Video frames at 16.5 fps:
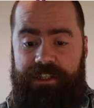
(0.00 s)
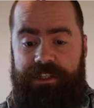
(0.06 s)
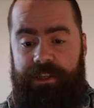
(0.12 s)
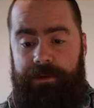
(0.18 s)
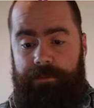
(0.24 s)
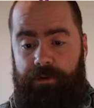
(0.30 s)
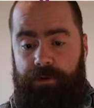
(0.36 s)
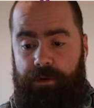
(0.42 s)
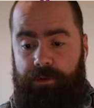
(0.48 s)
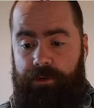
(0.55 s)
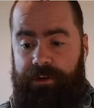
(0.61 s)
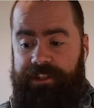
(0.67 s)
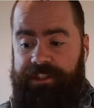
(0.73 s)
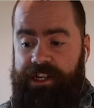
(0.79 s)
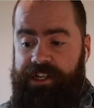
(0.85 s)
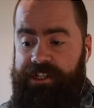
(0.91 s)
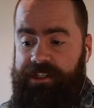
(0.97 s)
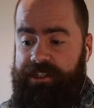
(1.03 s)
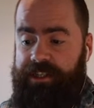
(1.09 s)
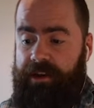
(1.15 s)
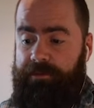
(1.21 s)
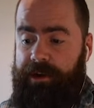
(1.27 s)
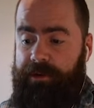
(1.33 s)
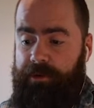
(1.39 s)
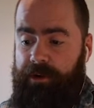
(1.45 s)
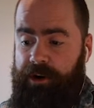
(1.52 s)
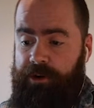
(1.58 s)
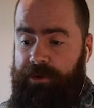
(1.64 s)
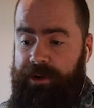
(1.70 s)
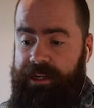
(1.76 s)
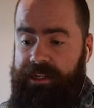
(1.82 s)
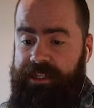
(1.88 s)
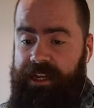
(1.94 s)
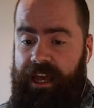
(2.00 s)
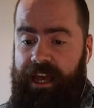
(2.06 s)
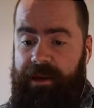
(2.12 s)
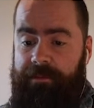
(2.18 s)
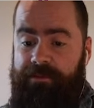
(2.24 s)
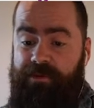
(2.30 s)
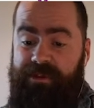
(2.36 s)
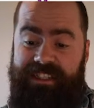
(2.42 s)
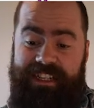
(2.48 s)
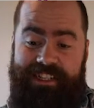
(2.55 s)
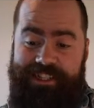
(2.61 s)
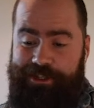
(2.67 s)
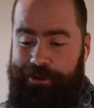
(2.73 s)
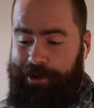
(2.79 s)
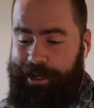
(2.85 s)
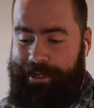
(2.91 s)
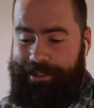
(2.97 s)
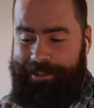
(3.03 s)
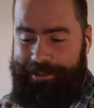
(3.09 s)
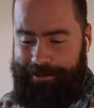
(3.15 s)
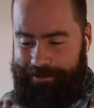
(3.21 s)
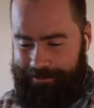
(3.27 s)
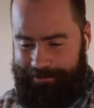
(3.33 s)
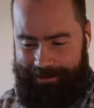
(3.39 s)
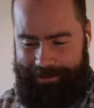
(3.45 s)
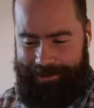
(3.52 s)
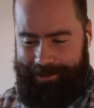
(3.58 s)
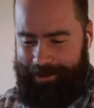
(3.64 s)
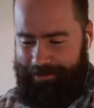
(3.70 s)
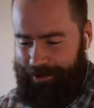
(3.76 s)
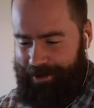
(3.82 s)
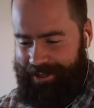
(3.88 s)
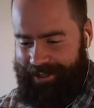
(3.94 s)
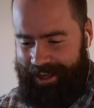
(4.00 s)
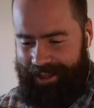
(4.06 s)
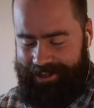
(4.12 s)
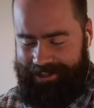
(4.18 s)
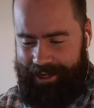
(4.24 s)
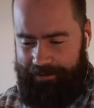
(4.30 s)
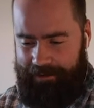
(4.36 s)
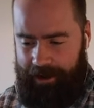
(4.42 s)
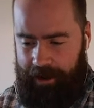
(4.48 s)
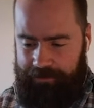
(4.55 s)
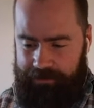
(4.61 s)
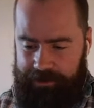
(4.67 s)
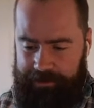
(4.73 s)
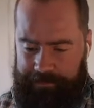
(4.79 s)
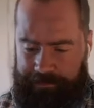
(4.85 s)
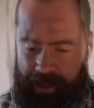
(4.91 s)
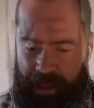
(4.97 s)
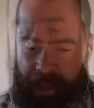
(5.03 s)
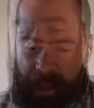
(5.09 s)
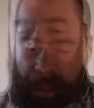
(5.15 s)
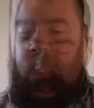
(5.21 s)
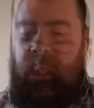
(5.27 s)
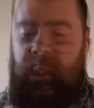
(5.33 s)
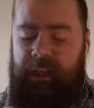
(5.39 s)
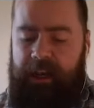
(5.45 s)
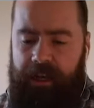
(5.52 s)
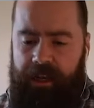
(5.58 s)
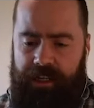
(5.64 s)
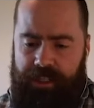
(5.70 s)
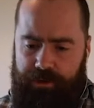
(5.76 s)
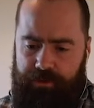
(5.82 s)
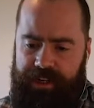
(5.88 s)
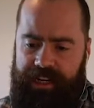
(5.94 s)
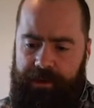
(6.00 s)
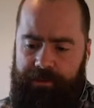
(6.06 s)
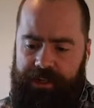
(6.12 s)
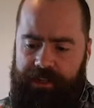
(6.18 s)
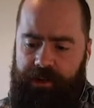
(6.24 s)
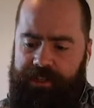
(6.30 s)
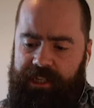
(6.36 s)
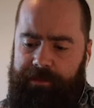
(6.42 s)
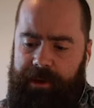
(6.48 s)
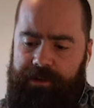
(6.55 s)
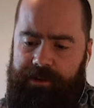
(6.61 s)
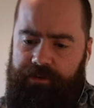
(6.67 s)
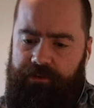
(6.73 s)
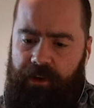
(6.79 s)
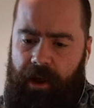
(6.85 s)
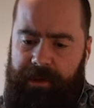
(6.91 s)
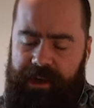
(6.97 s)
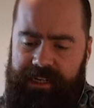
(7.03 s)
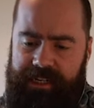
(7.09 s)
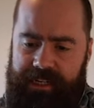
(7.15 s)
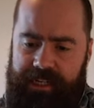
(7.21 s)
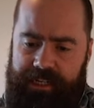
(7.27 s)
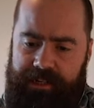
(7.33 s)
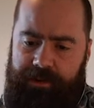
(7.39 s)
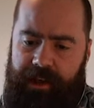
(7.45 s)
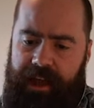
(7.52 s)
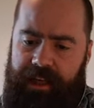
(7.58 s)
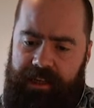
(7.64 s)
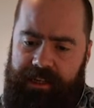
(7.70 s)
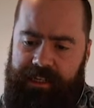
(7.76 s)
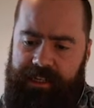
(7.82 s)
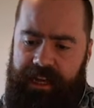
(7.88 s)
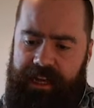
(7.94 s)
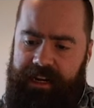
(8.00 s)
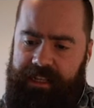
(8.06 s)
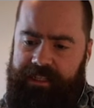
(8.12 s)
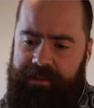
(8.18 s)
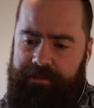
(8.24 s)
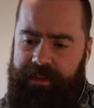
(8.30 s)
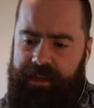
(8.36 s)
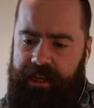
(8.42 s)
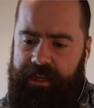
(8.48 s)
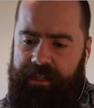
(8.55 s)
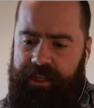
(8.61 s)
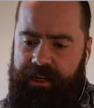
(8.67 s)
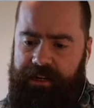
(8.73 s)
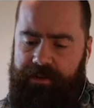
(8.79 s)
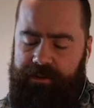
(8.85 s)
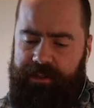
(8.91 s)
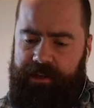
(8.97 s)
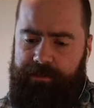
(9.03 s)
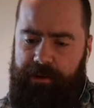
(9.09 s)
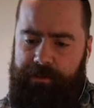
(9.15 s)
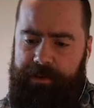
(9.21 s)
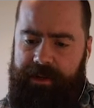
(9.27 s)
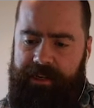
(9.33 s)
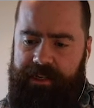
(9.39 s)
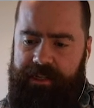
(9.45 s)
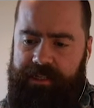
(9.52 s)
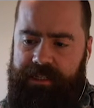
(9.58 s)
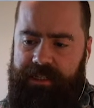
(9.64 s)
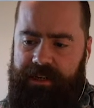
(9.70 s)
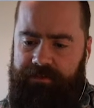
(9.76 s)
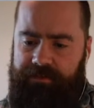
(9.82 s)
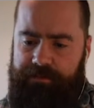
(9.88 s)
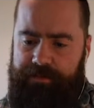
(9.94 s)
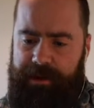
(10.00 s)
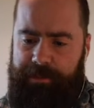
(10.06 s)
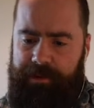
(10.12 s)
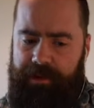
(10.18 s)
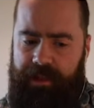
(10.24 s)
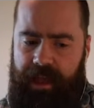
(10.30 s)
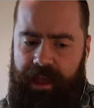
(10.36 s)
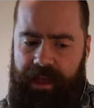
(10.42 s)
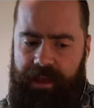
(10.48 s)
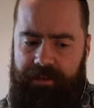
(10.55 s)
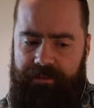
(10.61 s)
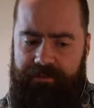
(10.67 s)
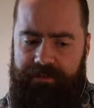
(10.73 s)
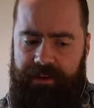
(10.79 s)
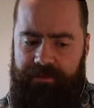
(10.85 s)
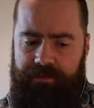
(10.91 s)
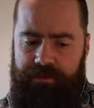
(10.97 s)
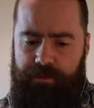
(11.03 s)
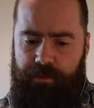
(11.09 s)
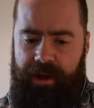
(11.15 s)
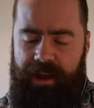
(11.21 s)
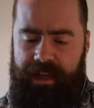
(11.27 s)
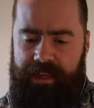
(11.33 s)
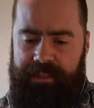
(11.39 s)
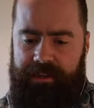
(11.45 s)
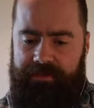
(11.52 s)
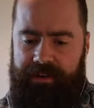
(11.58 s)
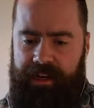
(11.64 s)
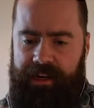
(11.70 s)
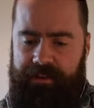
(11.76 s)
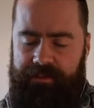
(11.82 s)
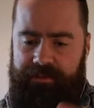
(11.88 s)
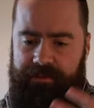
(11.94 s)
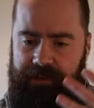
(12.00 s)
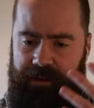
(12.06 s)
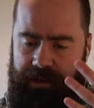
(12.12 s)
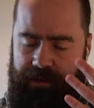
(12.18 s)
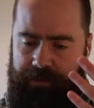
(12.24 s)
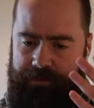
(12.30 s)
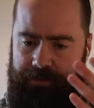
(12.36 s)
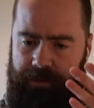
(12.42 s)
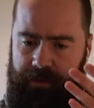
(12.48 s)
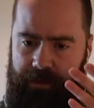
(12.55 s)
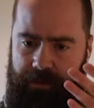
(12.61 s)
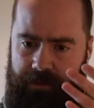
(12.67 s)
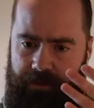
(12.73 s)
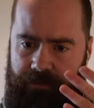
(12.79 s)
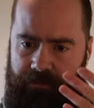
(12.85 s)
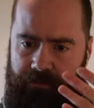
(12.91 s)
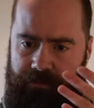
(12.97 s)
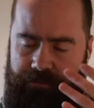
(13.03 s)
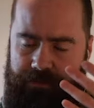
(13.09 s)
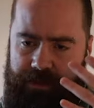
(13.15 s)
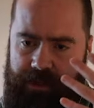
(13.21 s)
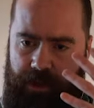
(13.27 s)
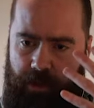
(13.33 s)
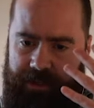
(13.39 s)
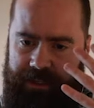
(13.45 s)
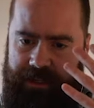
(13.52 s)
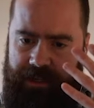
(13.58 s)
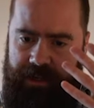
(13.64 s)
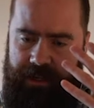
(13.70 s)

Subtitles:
employer organizations that we work with, to once again showcase the brilliant talent you have on offer. So really, I want to talk to you about from idea to reality, and it's something that I know has come up, and different people have different ways of kind of, as in